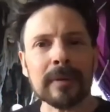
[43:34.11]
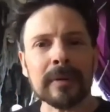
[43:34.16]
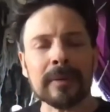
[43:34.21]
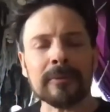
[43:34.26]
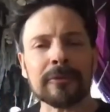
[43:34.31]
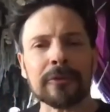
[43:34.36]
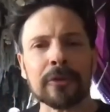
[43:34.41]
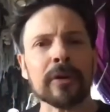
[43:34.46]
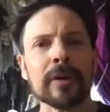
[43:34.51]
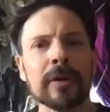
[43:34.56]

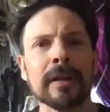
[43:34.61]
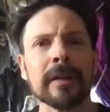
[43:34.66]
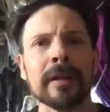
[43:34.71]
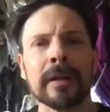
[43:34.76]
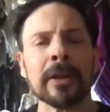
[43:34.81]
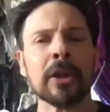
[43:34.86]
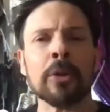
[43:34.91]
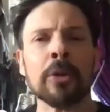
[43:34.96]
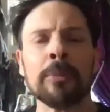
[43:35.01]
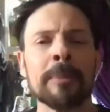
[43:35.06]
for a
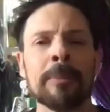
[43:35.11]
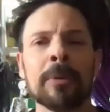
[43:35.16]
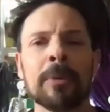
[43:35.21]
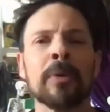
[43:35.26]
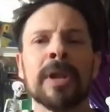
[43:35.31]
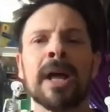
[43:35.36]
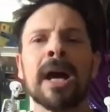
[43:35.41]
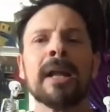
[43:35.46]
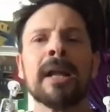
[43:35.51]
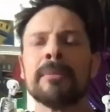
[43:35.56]
little bit, but
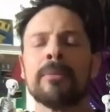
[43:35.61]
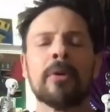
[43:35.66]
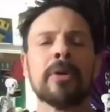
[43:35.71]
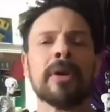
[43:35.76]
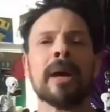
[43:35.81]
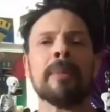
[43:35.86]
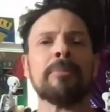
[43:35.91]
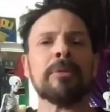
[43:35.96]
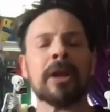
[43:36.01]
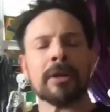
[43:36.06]
we're
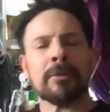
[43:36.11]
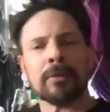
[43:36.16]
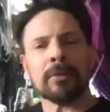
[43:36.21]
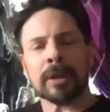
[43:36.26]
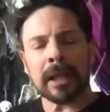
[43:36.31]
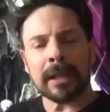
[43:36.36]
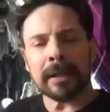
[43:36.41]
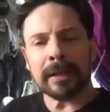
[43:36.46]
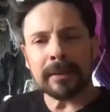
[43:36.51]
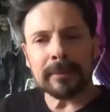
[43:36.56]
not blood related.